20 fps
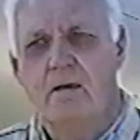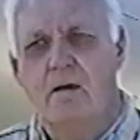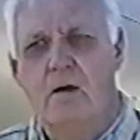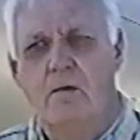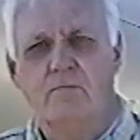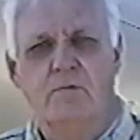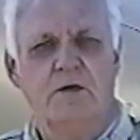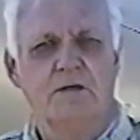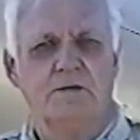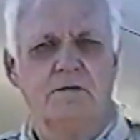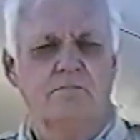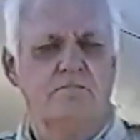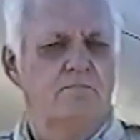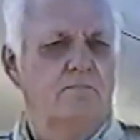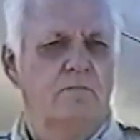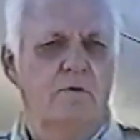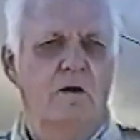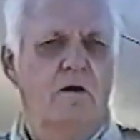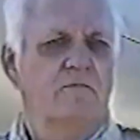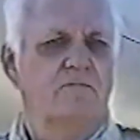The
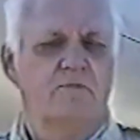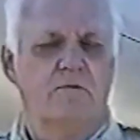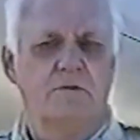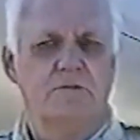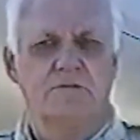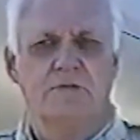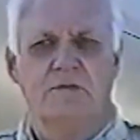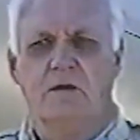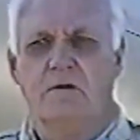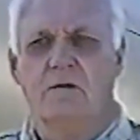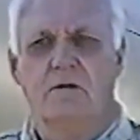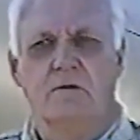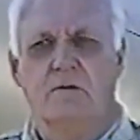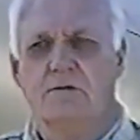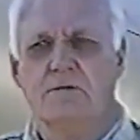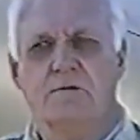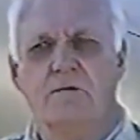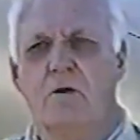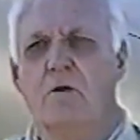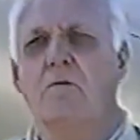Air Force said, oh,
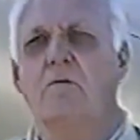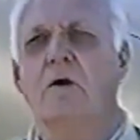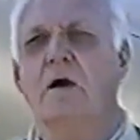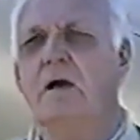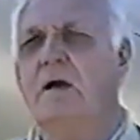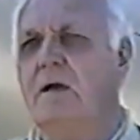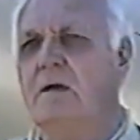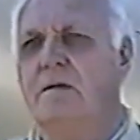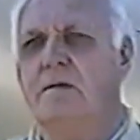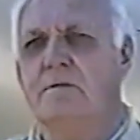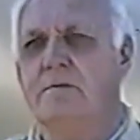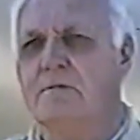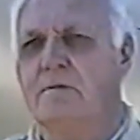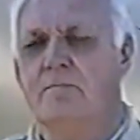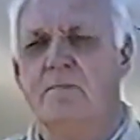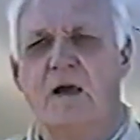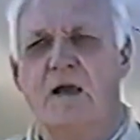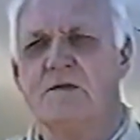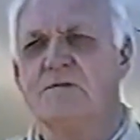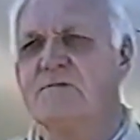there's no way. You said,
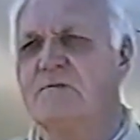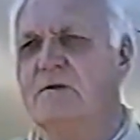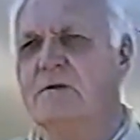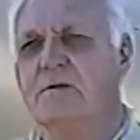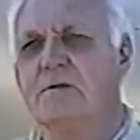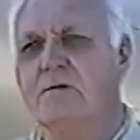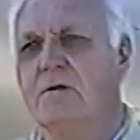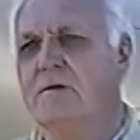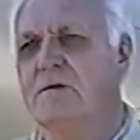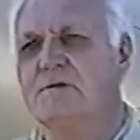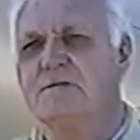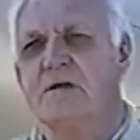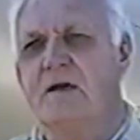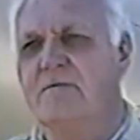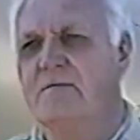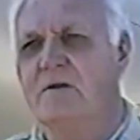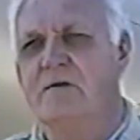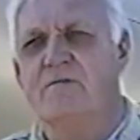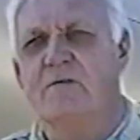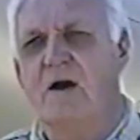Mansfield is only
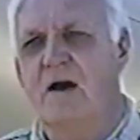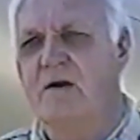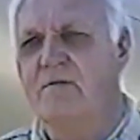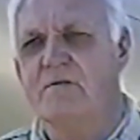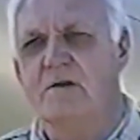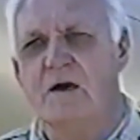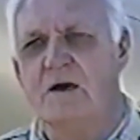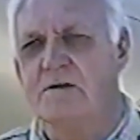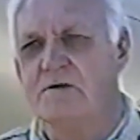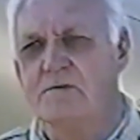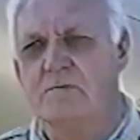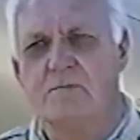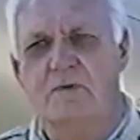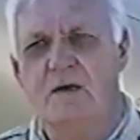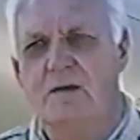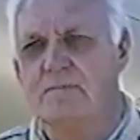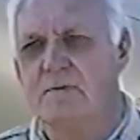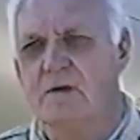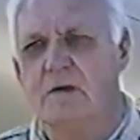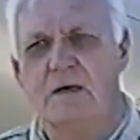75,000
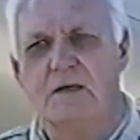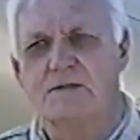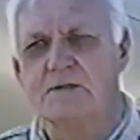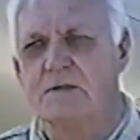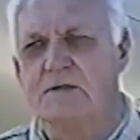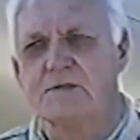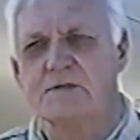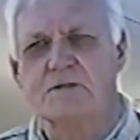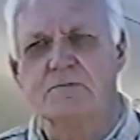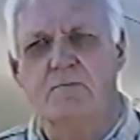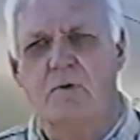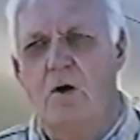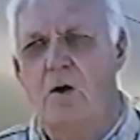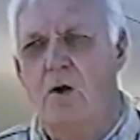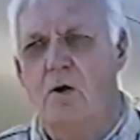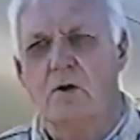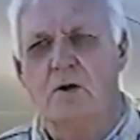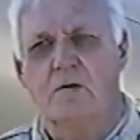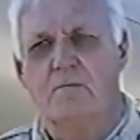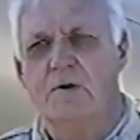people. That's a
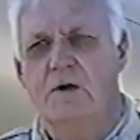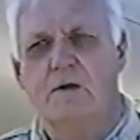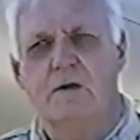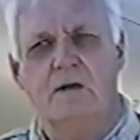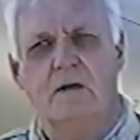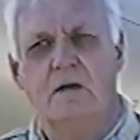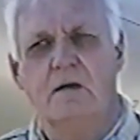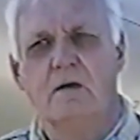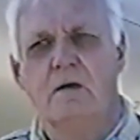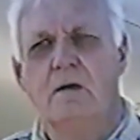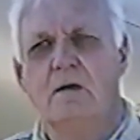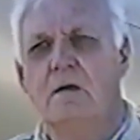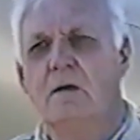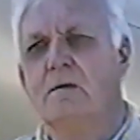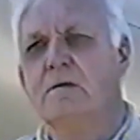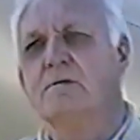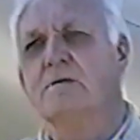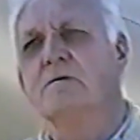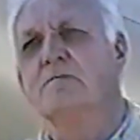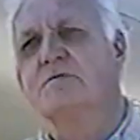small community
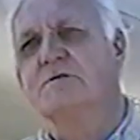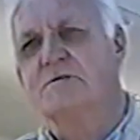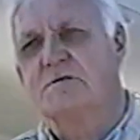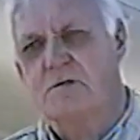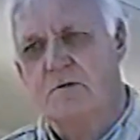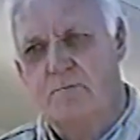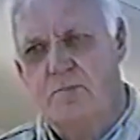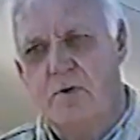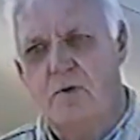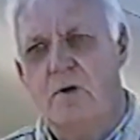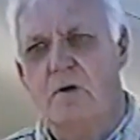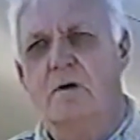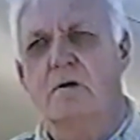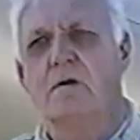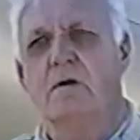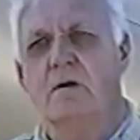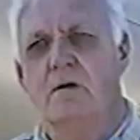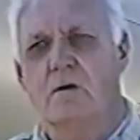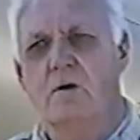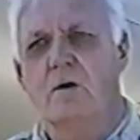to support
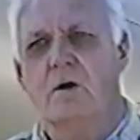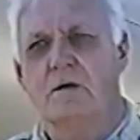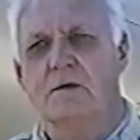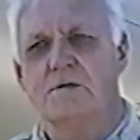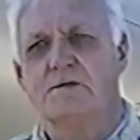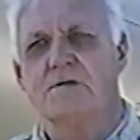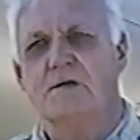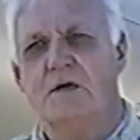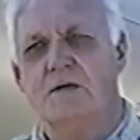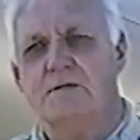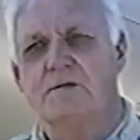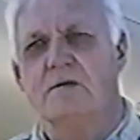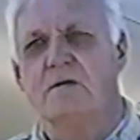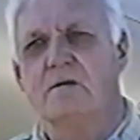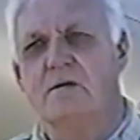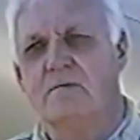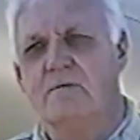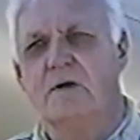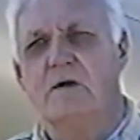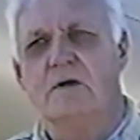an organization
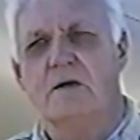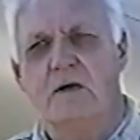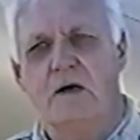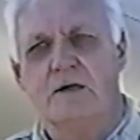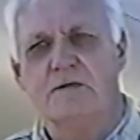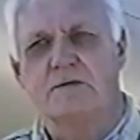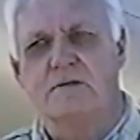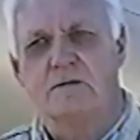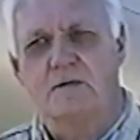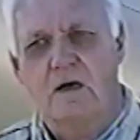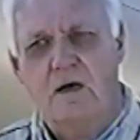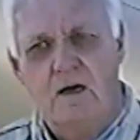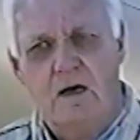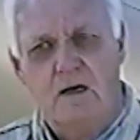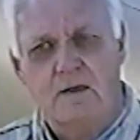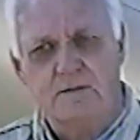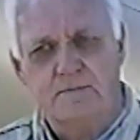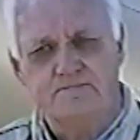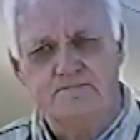of an Air National Guard.